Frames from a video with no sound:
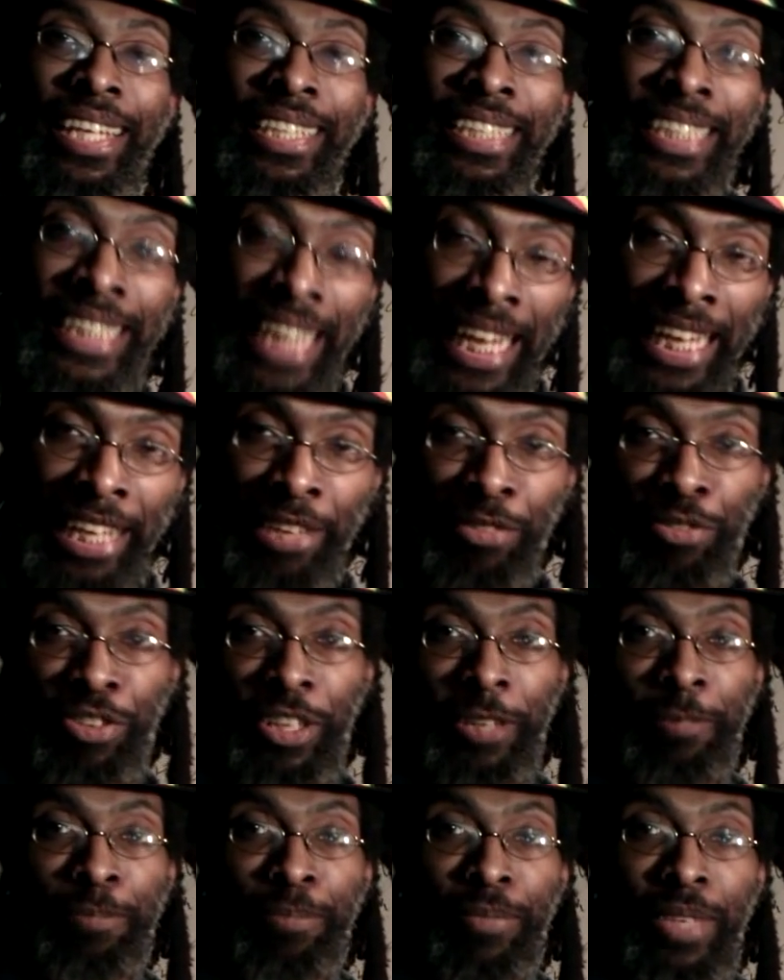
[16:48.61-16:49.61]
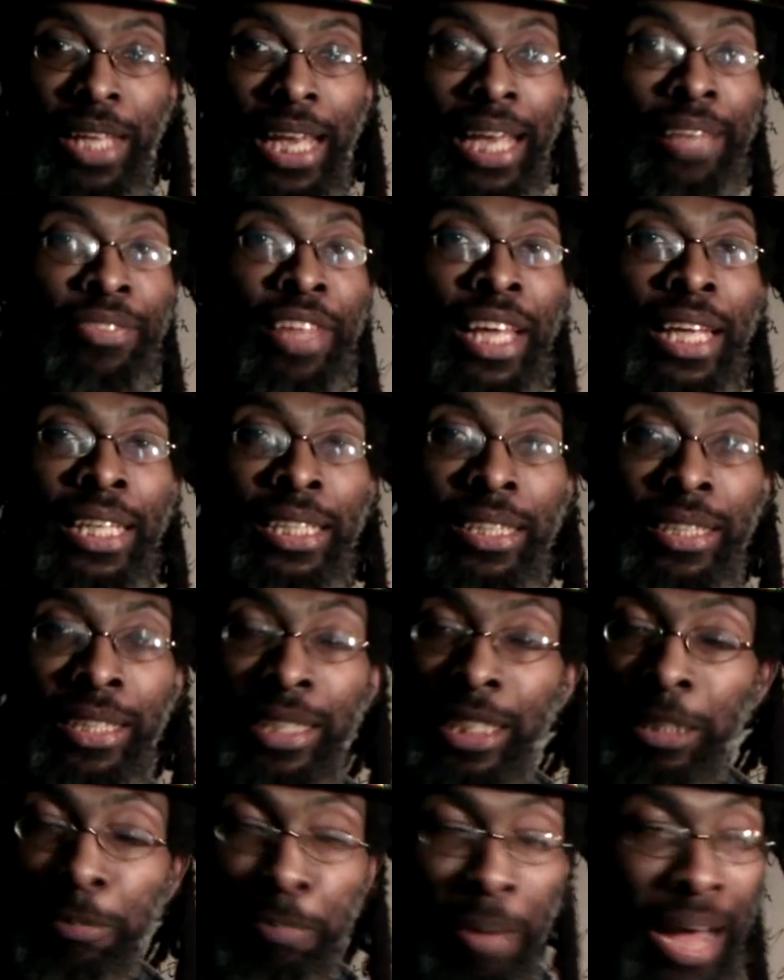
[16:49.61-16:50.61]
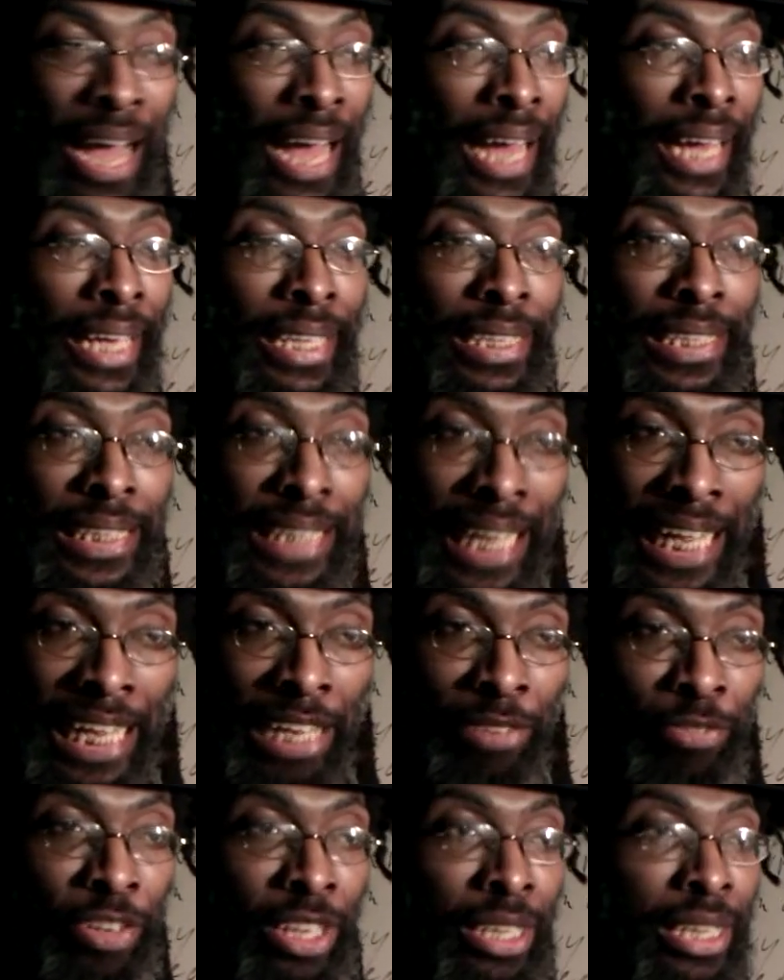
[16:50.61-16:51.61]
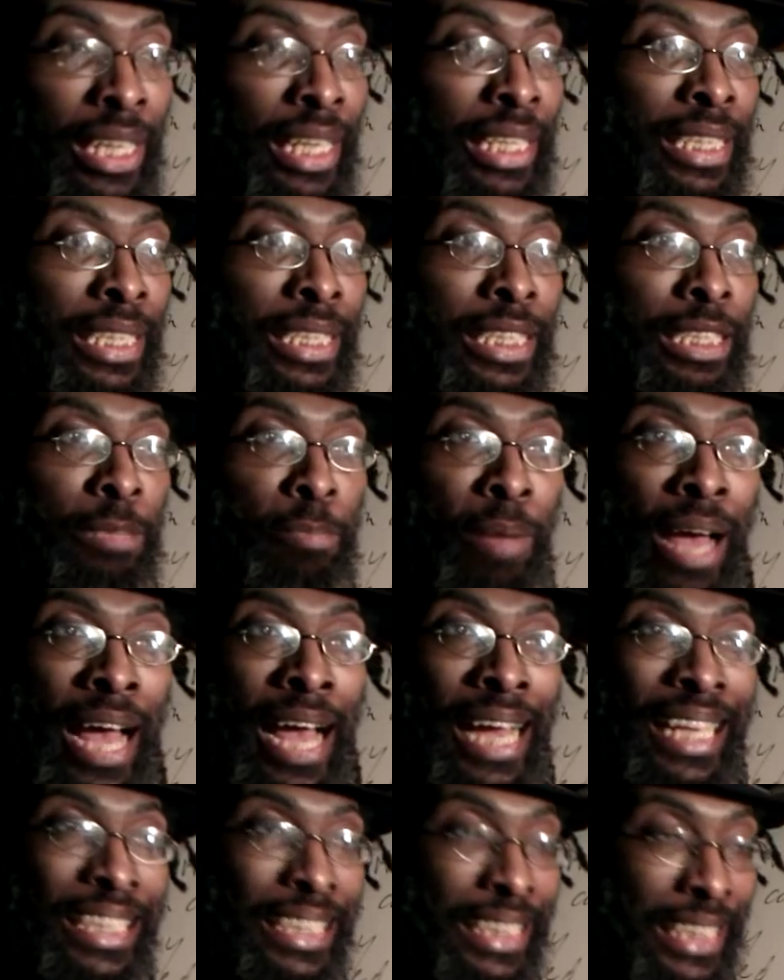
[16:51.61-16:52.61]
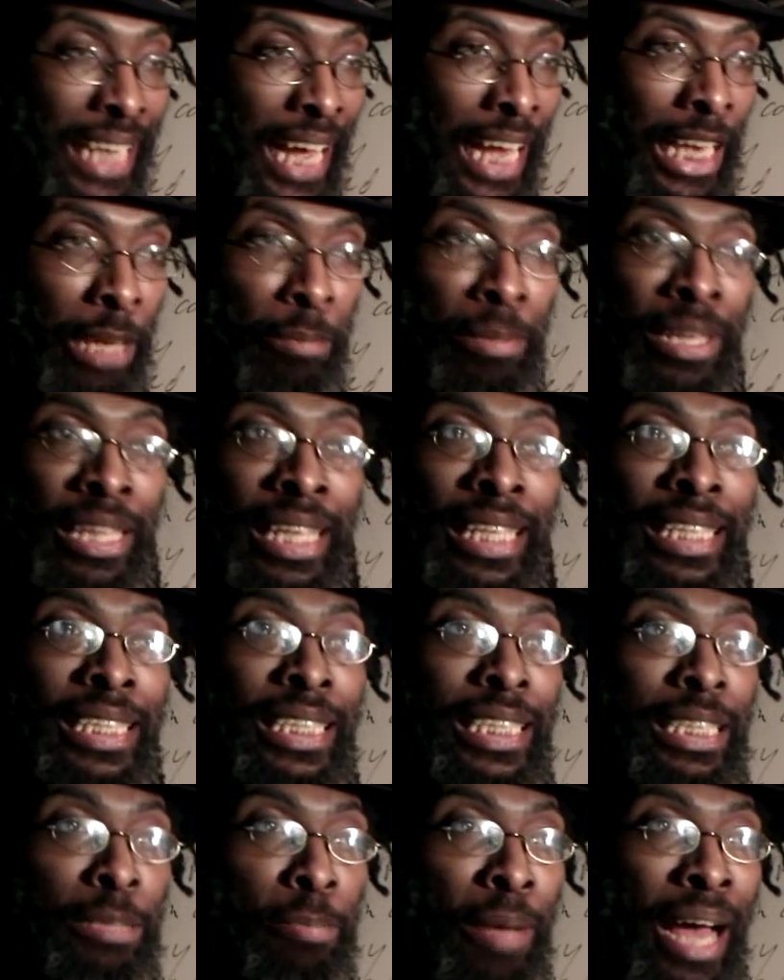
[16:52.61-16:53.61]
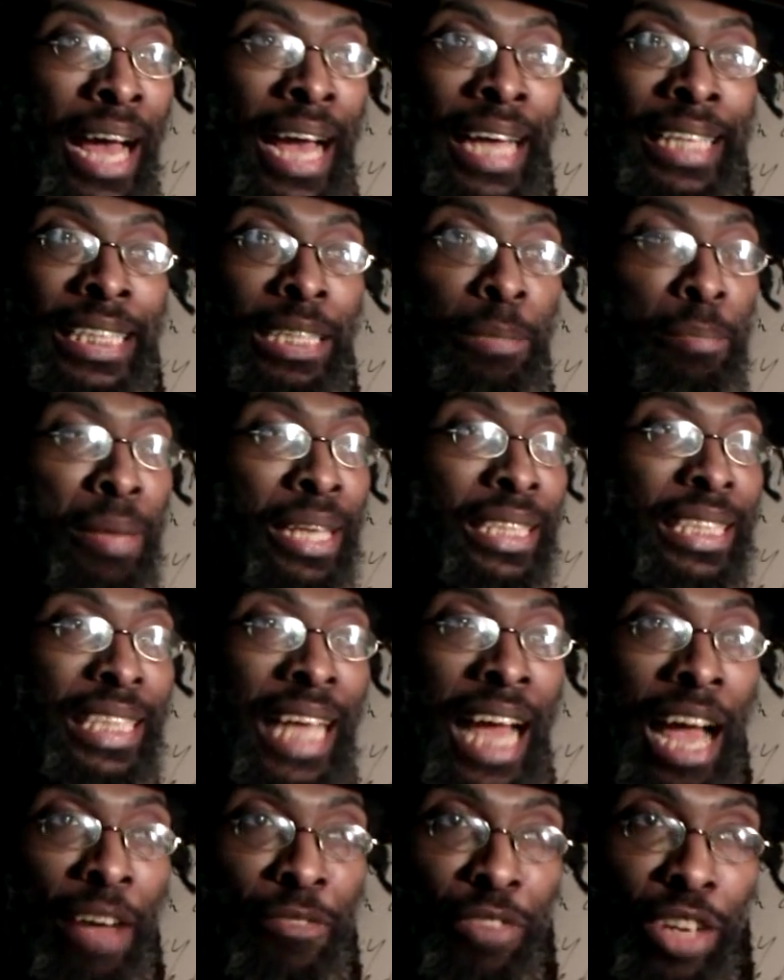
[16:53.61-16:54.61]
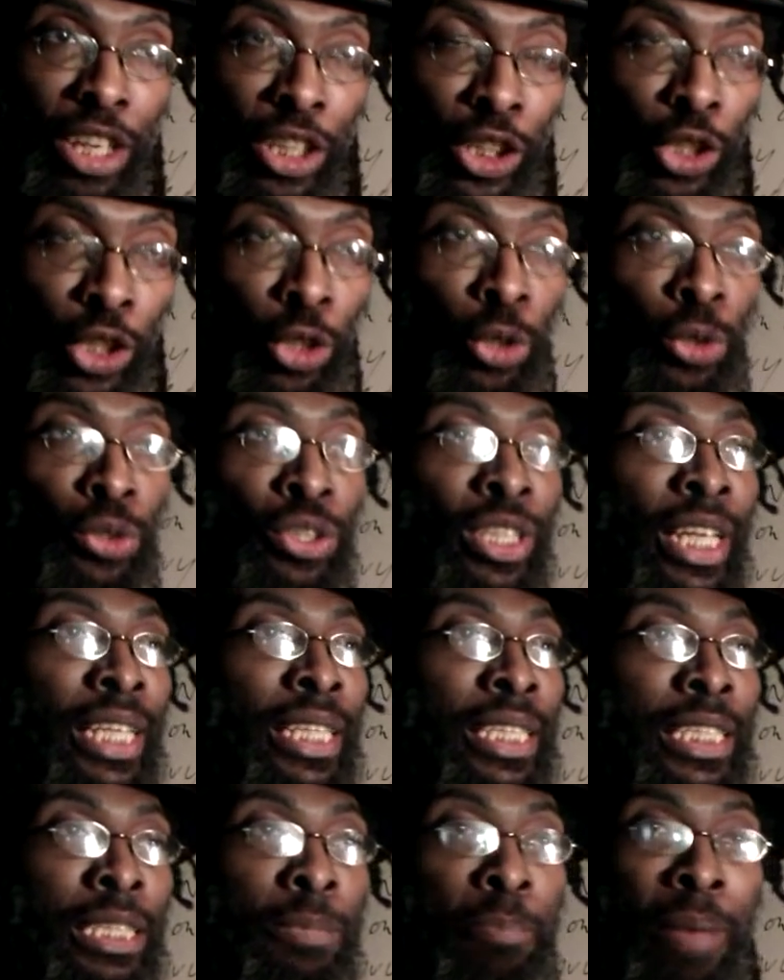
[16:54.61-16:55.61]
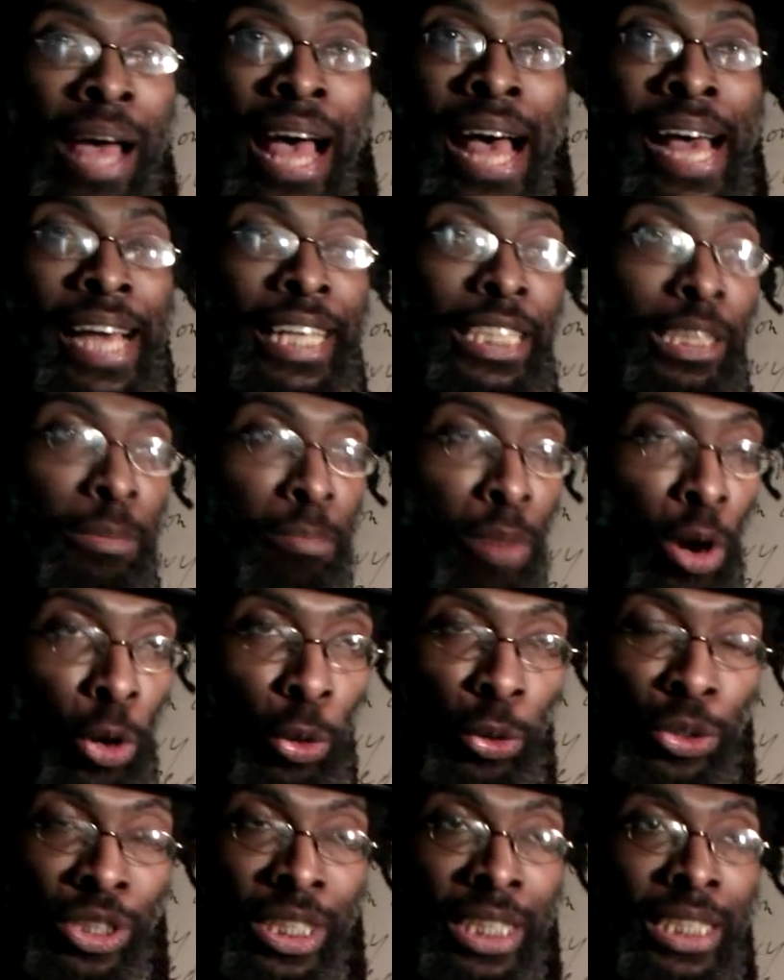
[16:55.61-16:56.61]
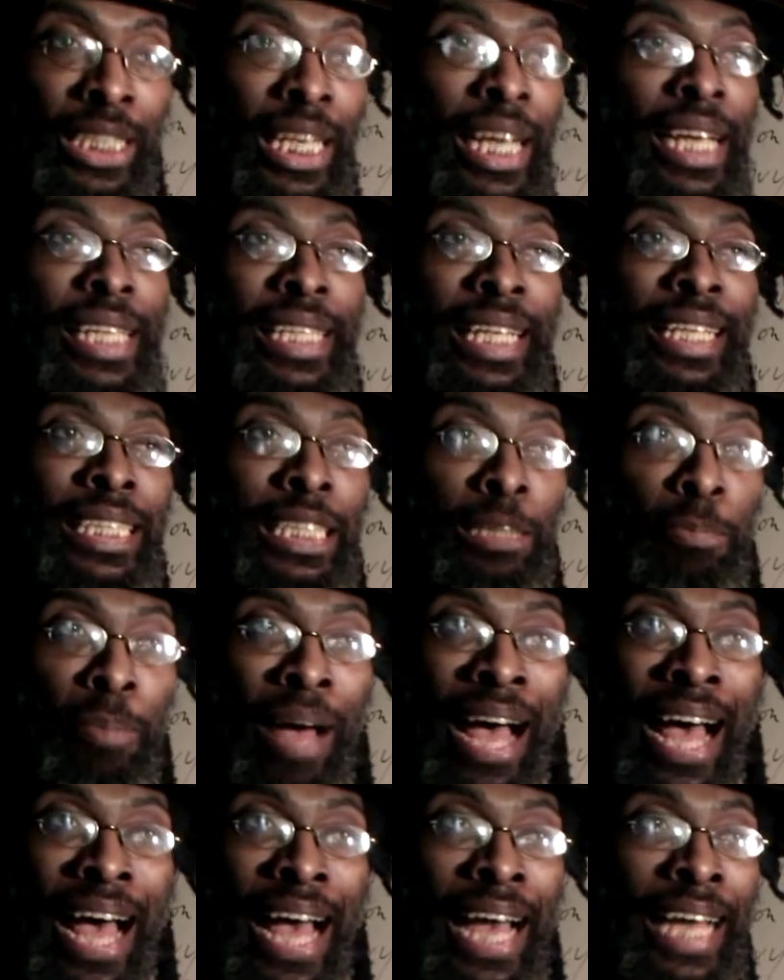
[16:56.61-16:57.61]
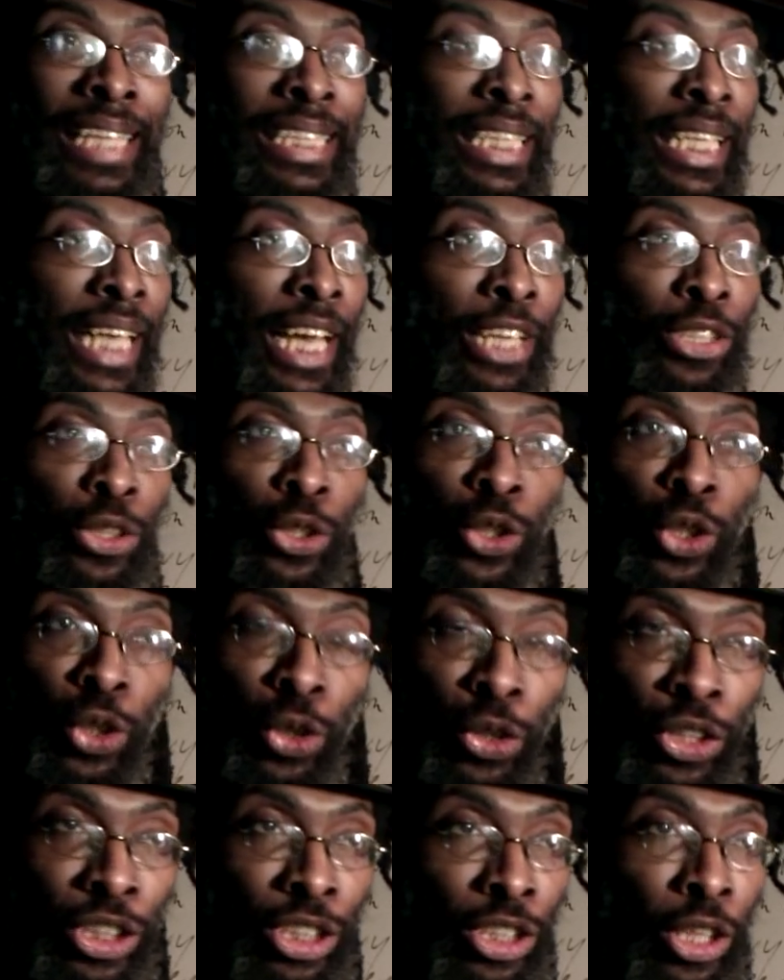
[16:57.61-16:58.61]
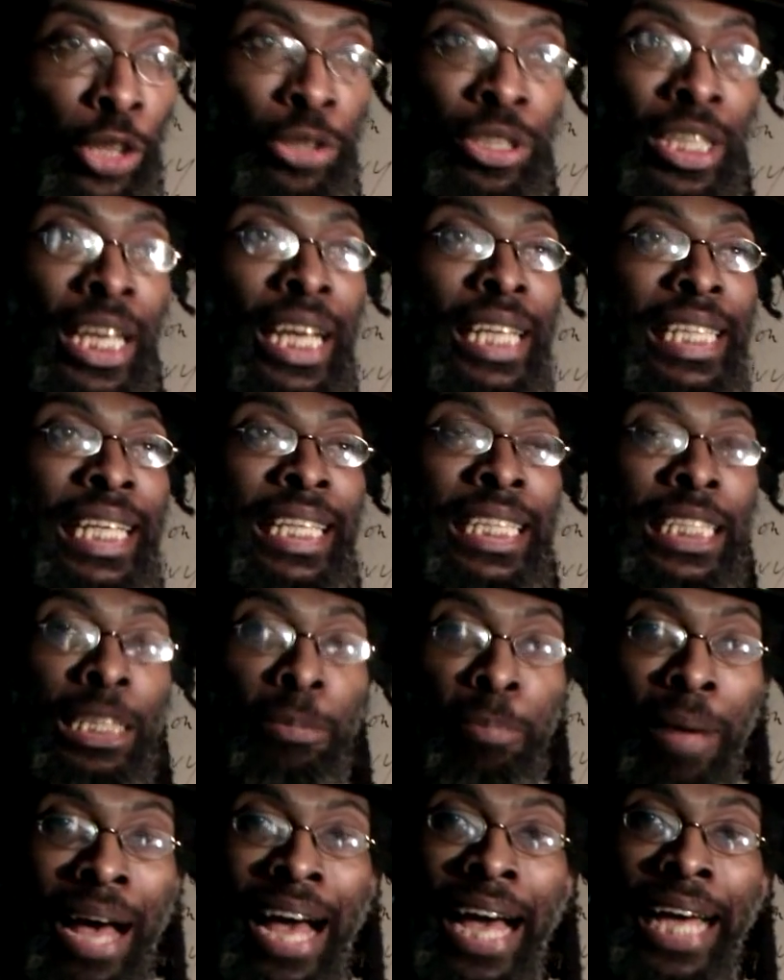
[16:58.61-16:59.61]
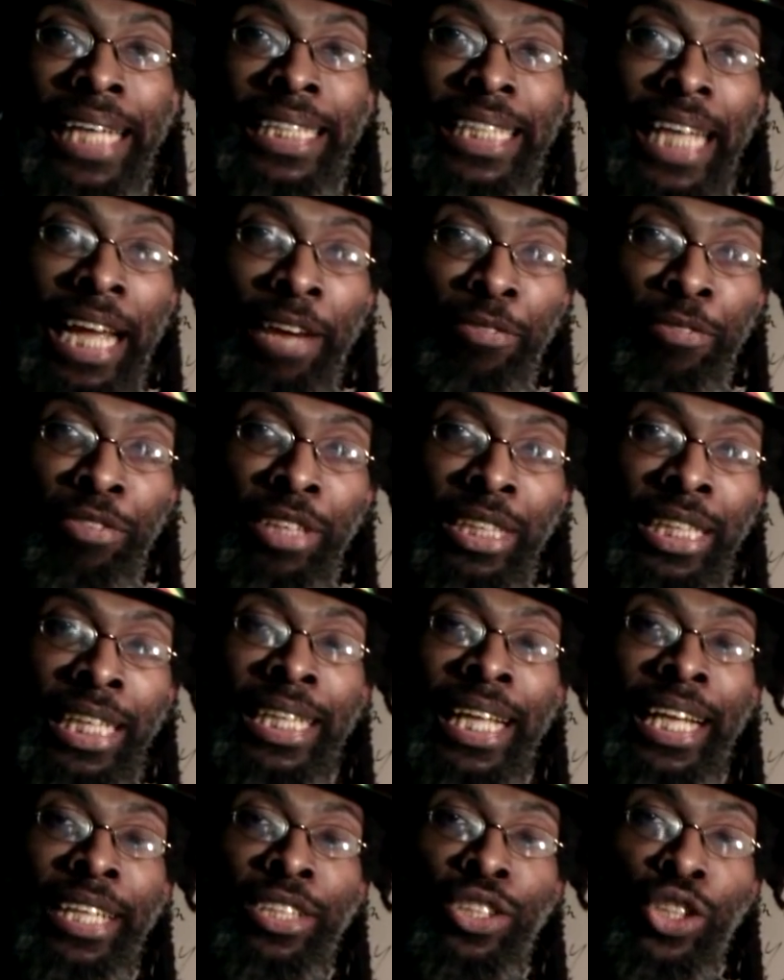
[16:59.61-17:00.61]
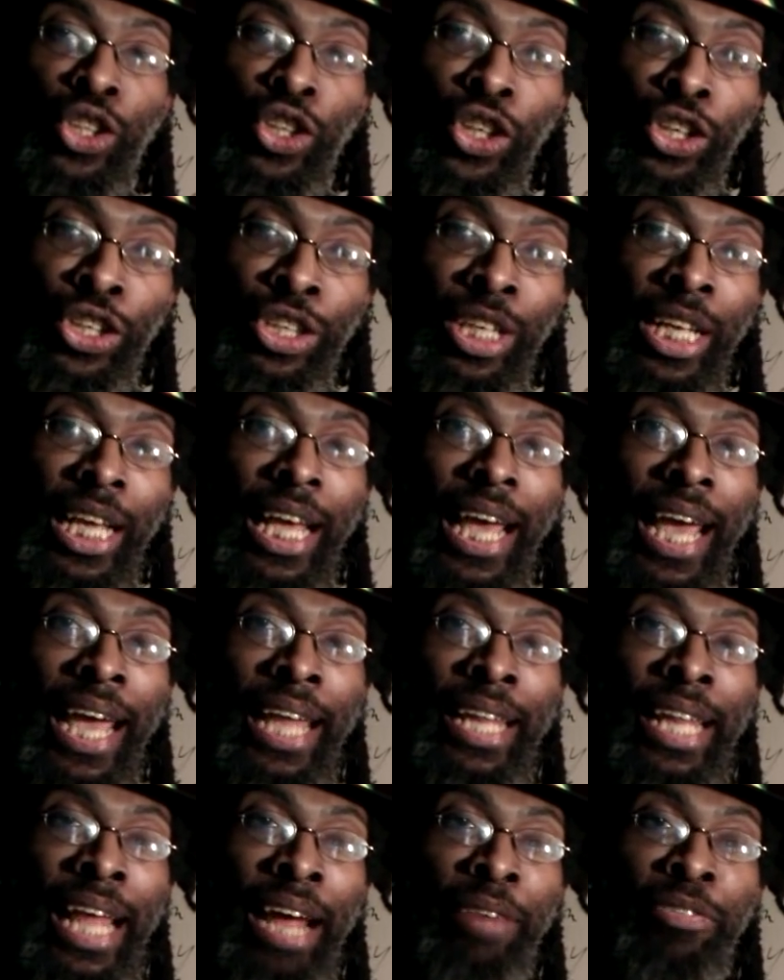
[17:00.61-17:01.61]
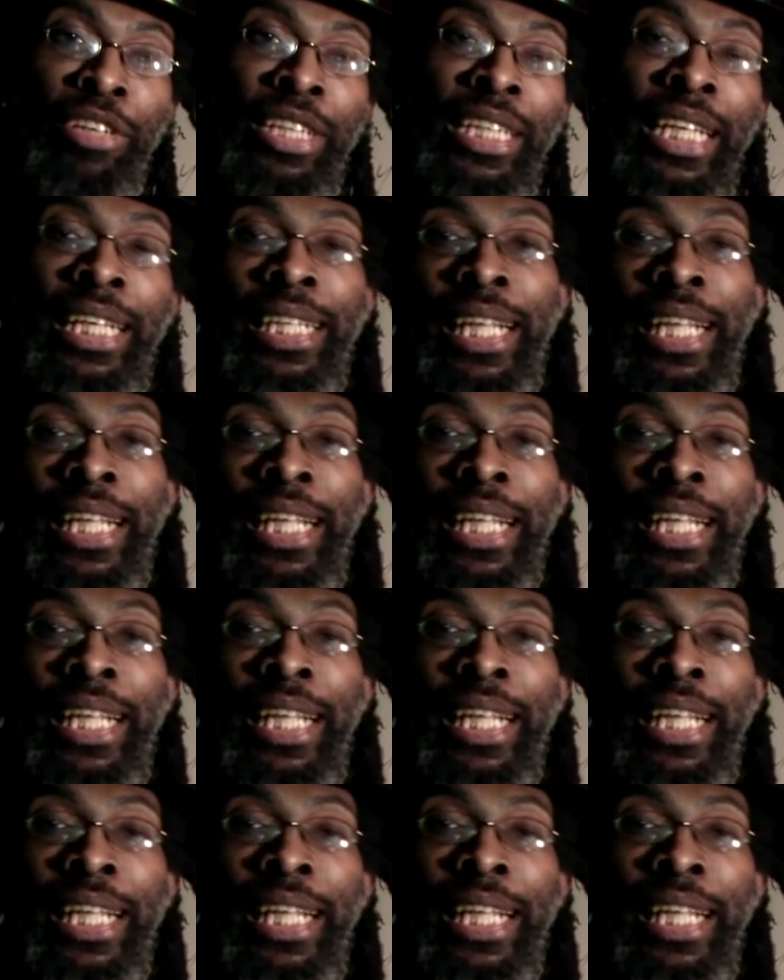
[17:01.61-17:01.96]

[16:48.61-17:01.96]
David. And they despise David, they despise Solomon, they despise the Matthew's Bible, they despise Moses, they despise Jesus Christos, they despise everything that is good and everything